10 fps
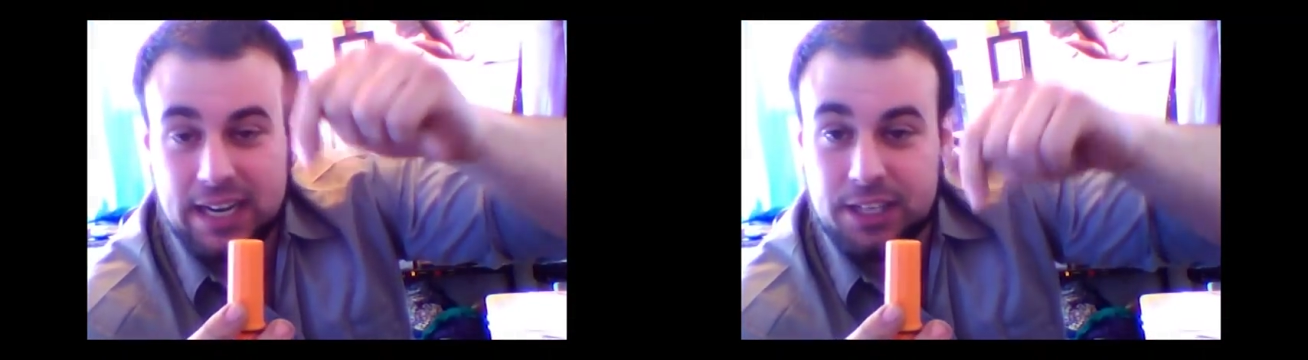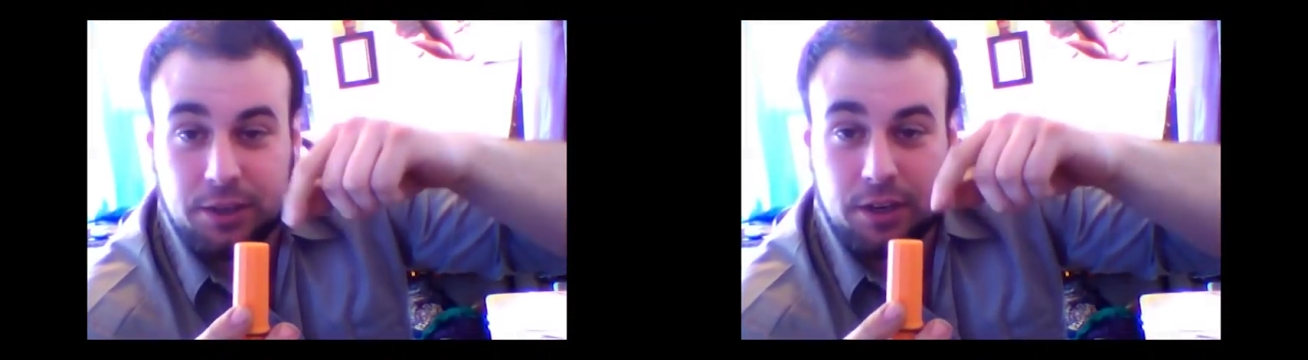
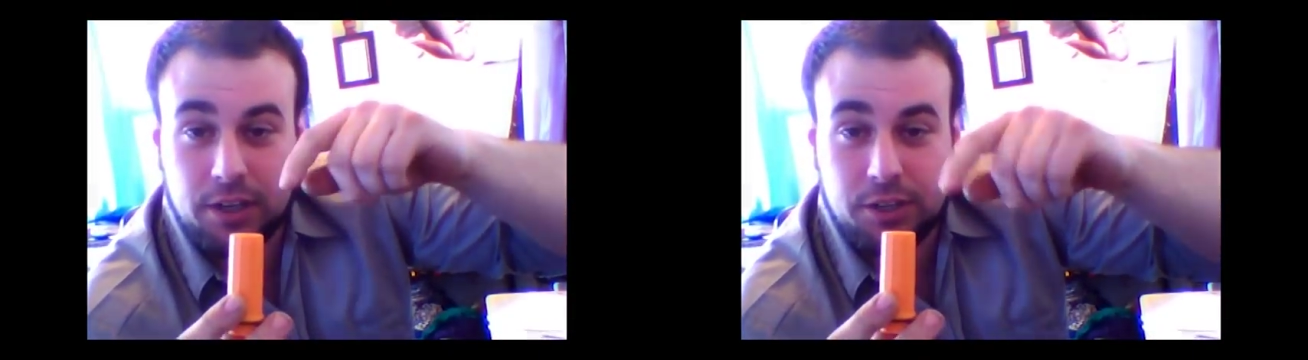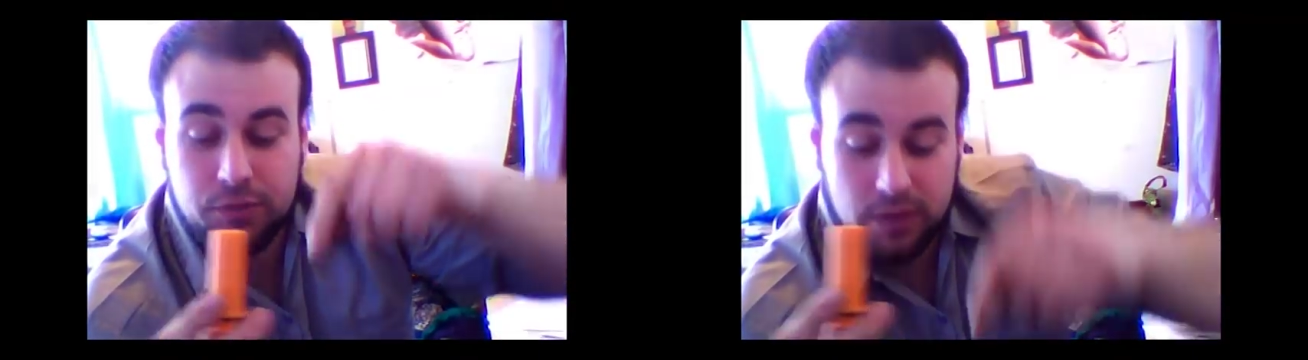and you're
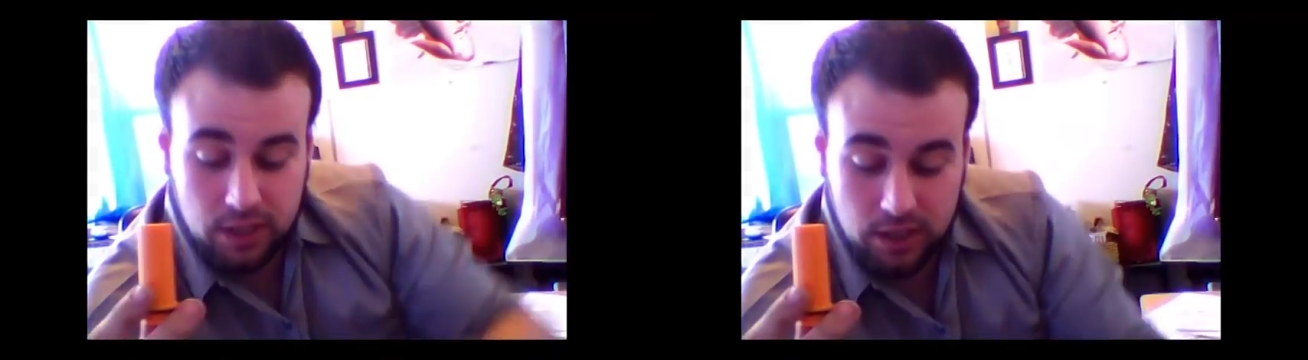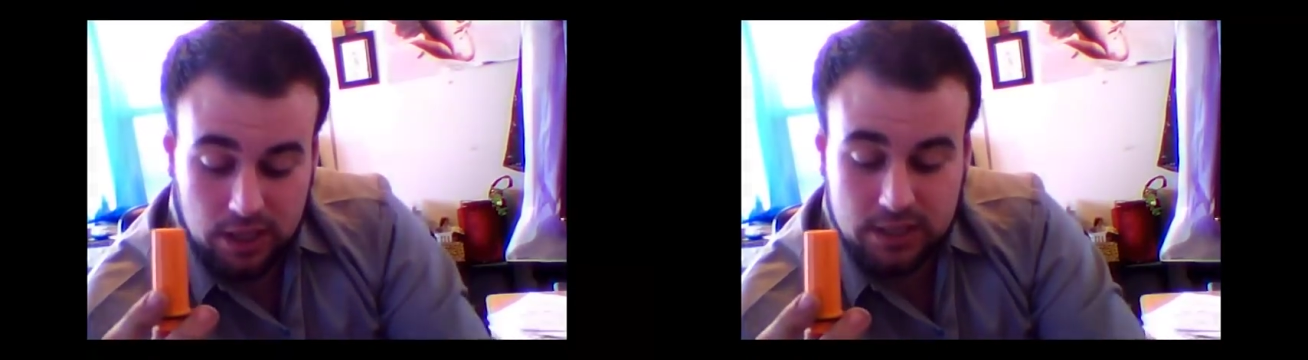going to
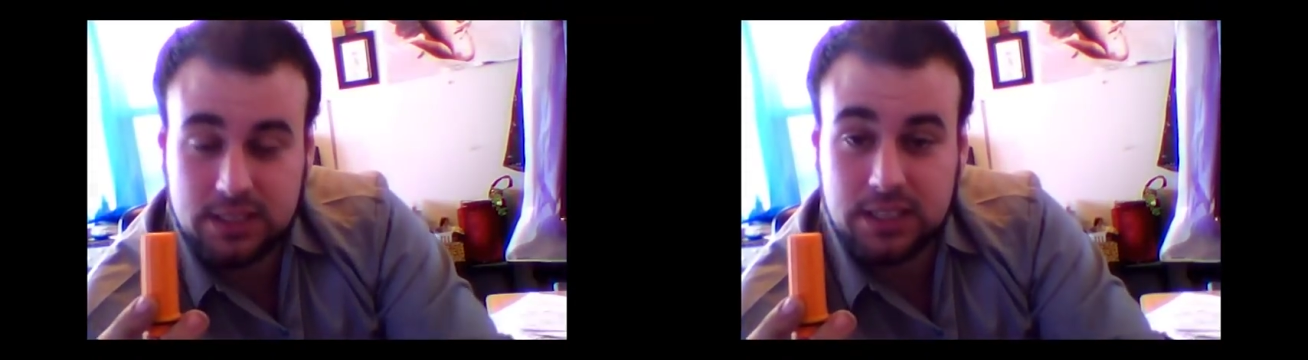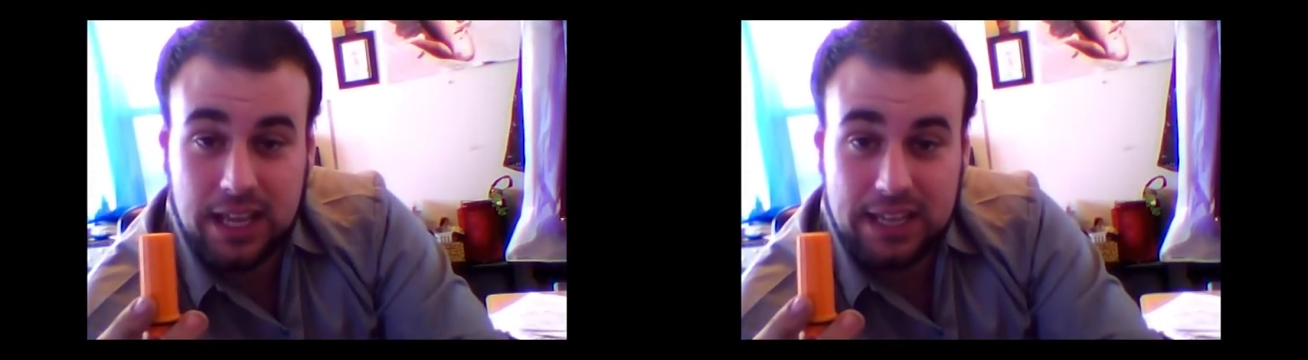drill a
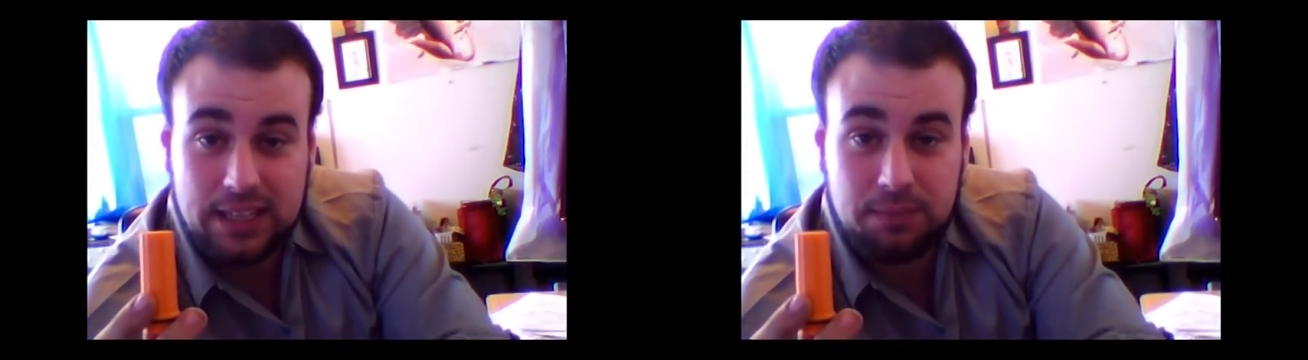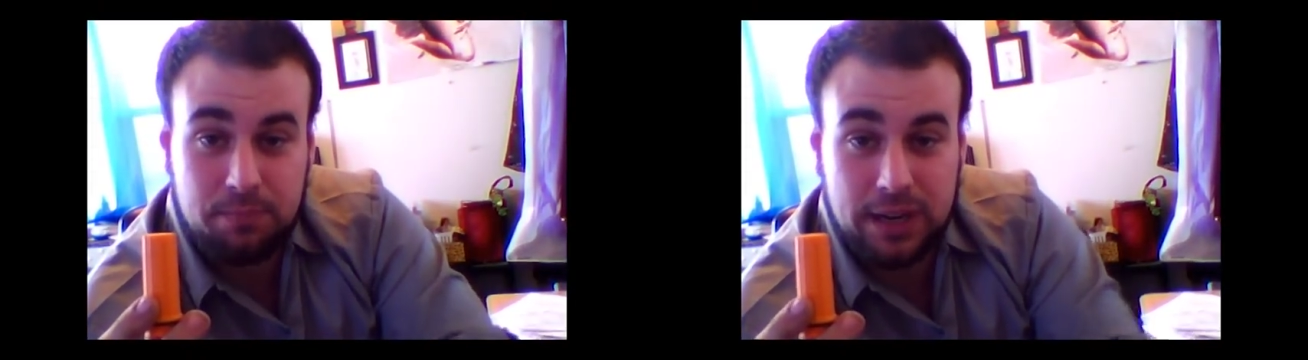
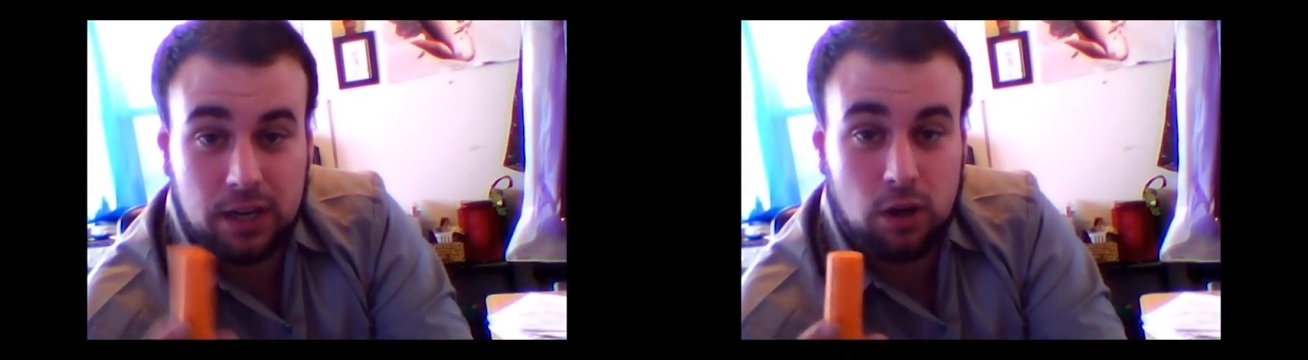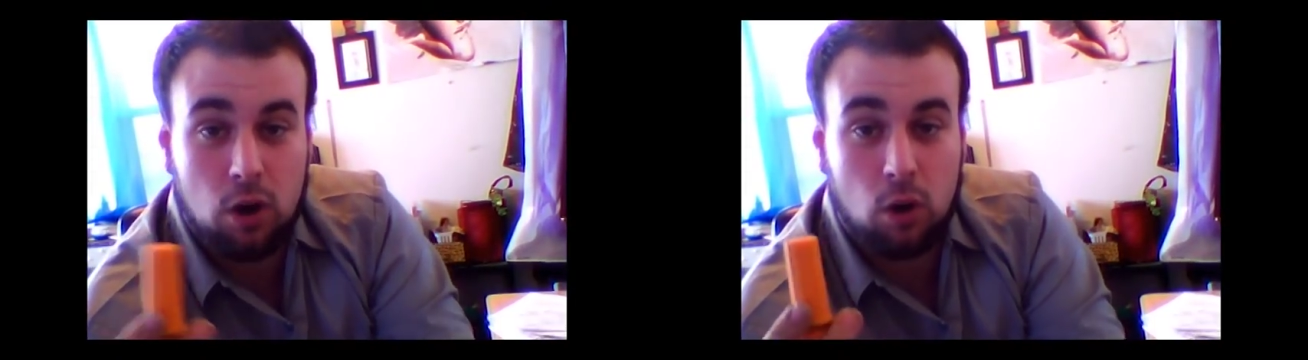slightly
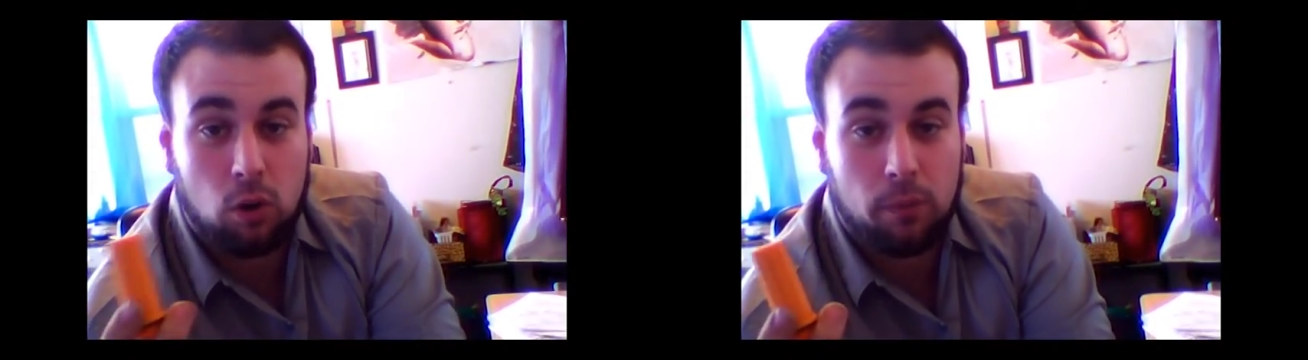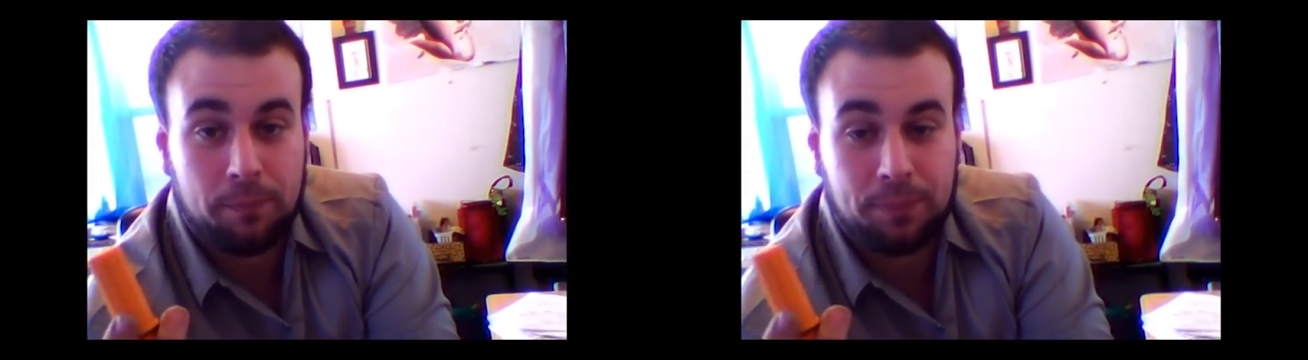bigger
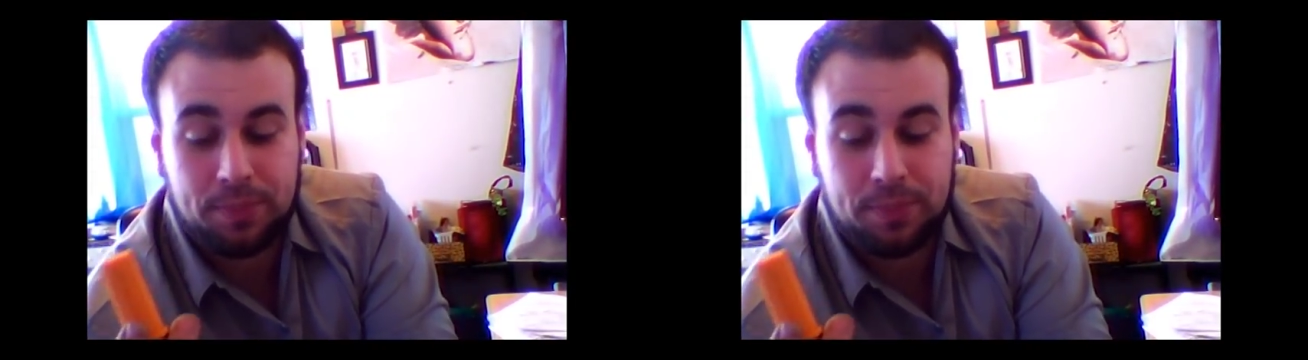hole